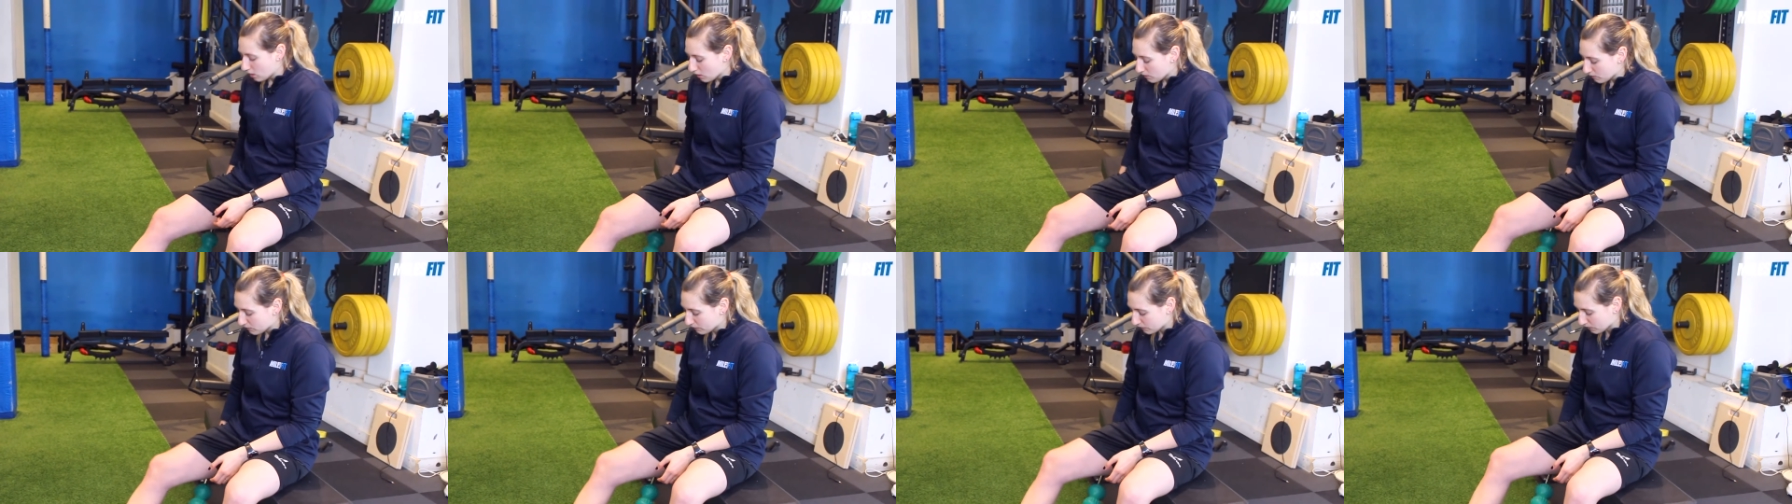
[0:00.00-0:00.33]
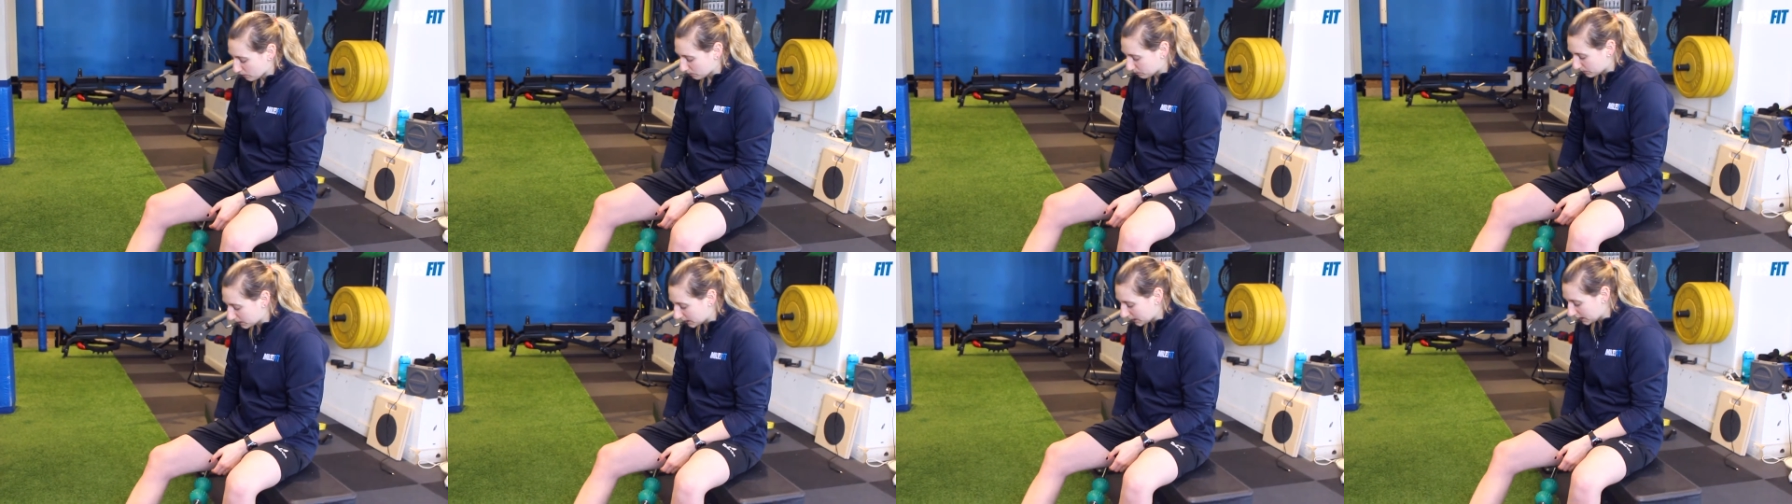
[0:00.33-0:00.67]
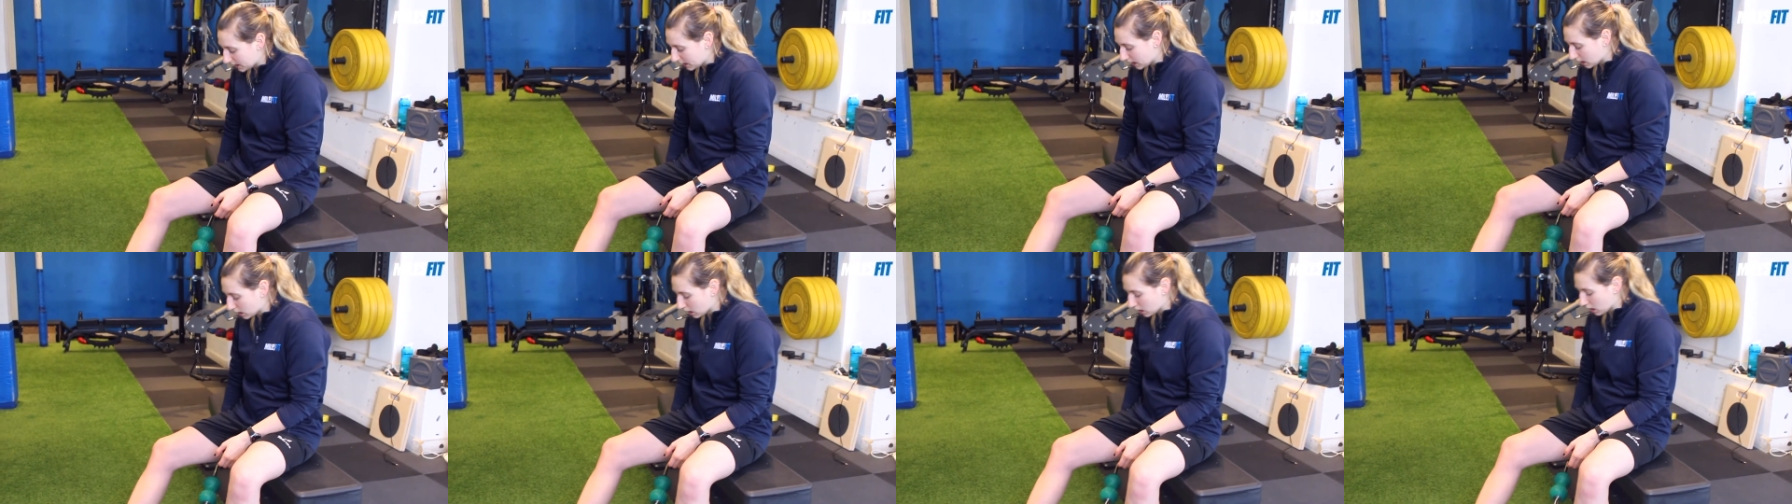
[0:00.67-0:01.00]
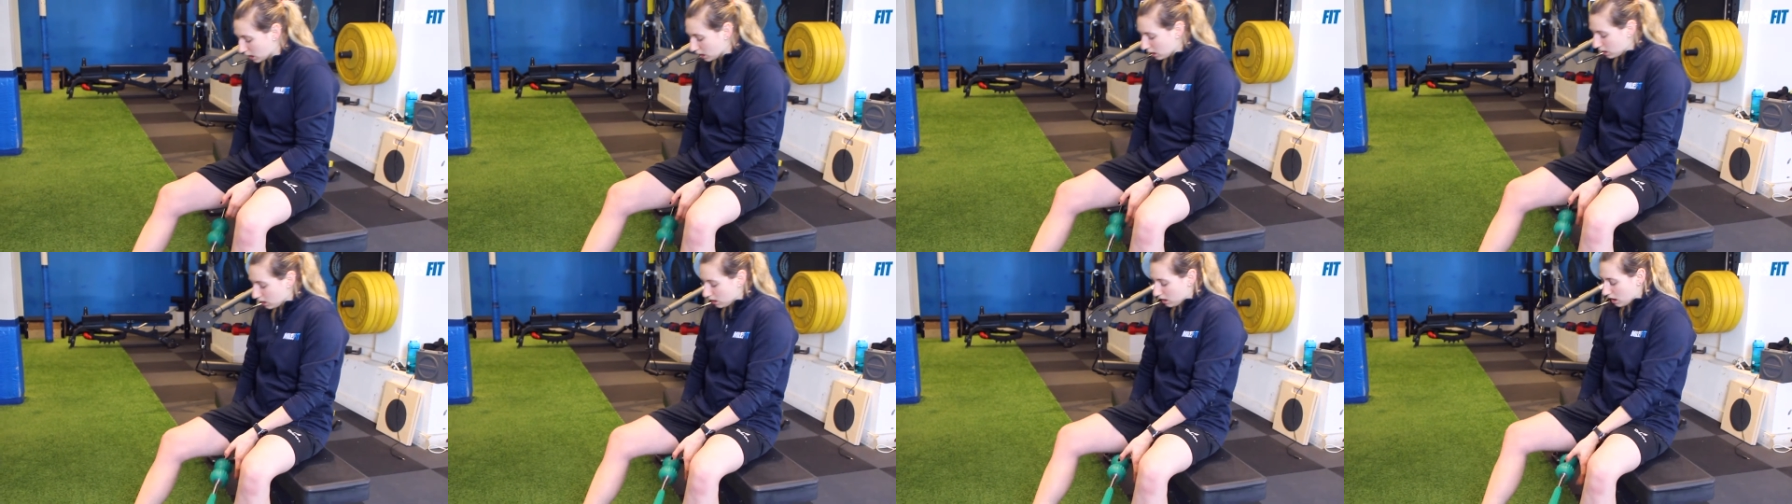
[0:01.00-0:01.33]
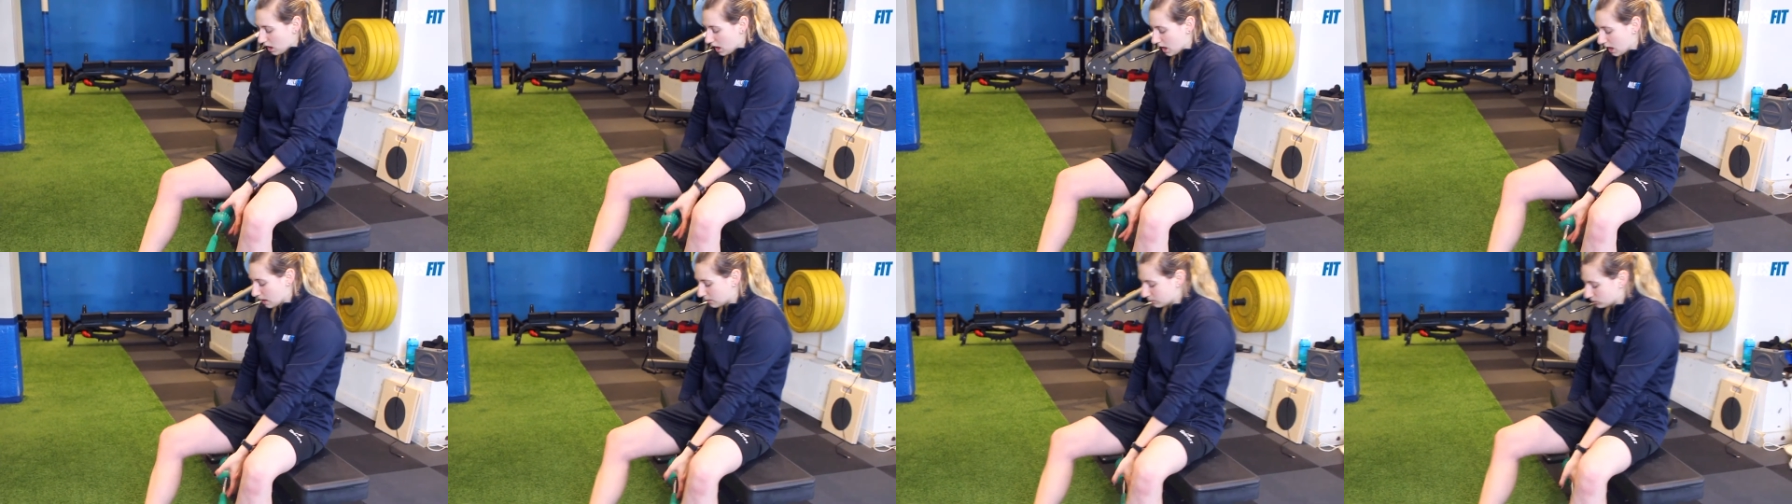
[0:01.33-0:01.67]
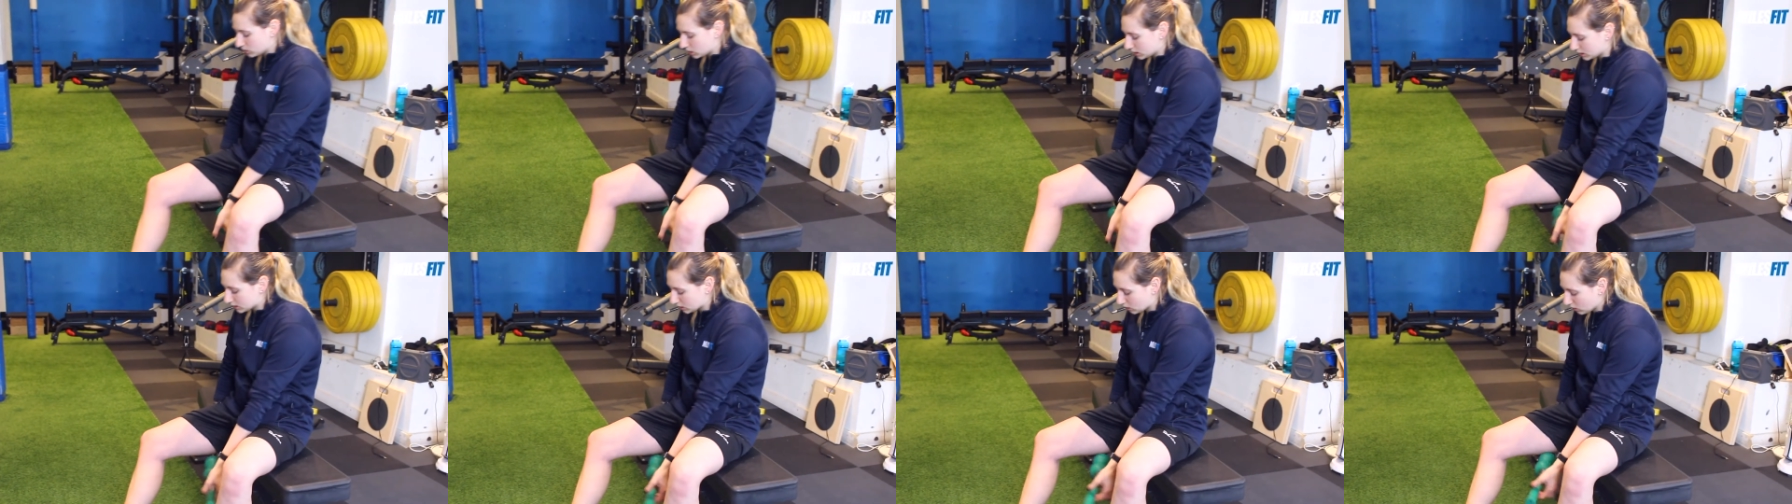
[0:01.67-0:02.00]
From here, I'm
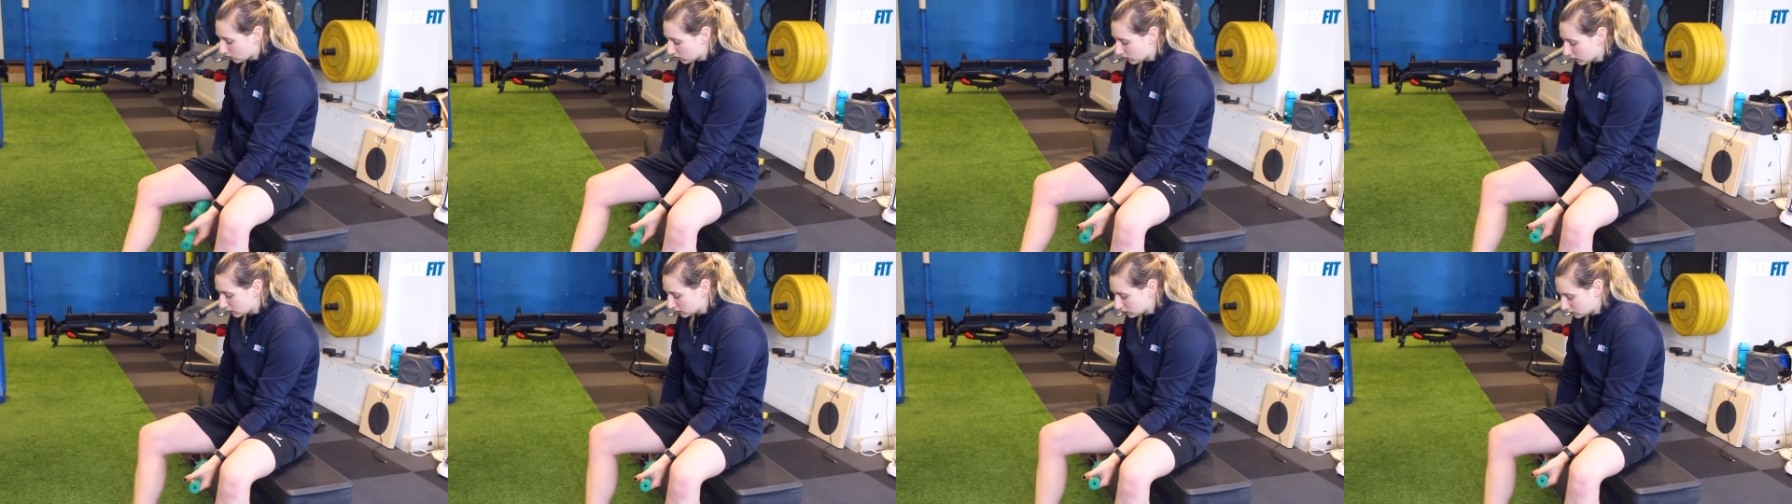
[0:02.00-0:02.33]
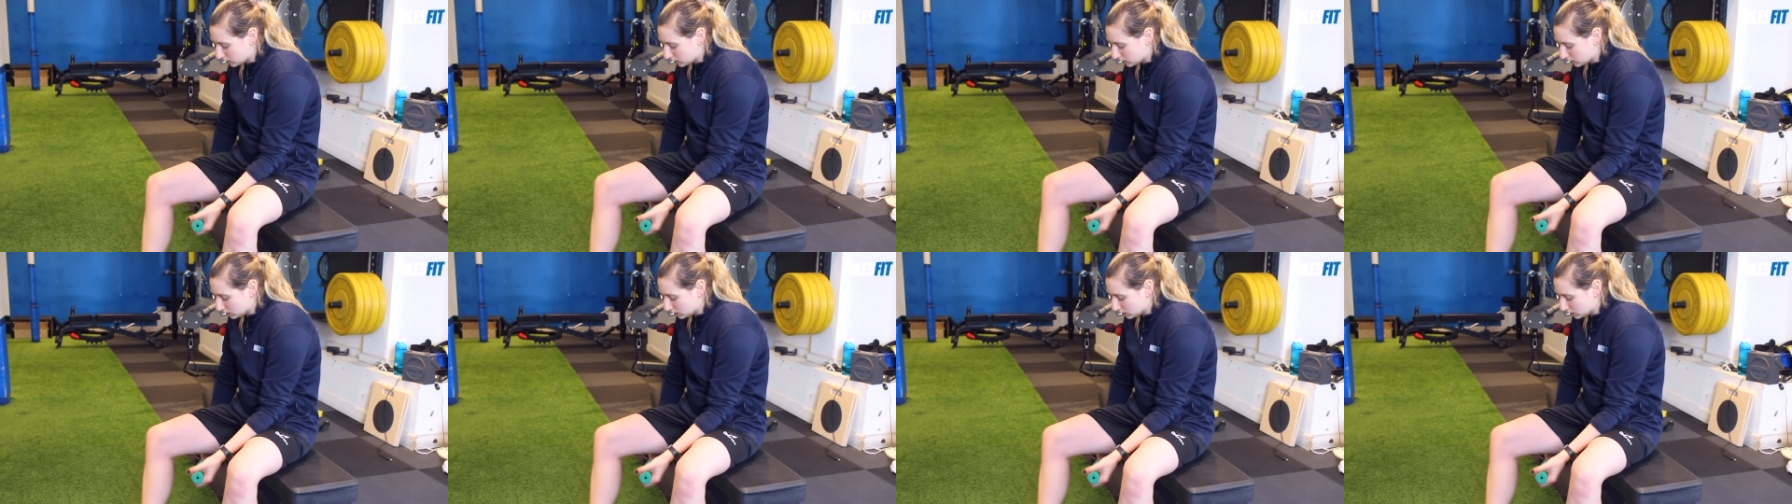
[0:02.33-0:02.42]
just going